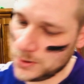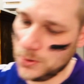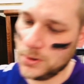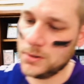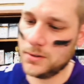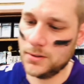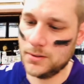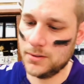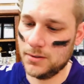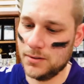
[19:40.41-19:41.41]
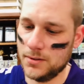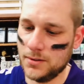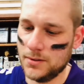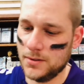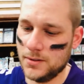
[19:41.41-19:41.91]
cool.
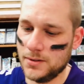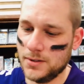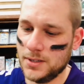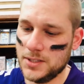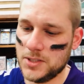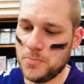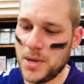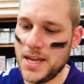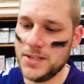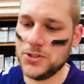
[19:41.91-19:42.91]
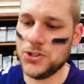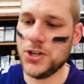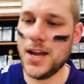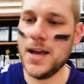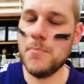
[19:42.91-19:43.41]
Space
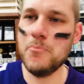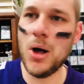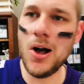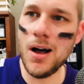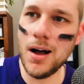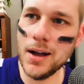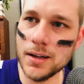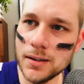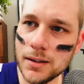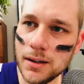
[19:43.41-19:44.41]
Jam Pog.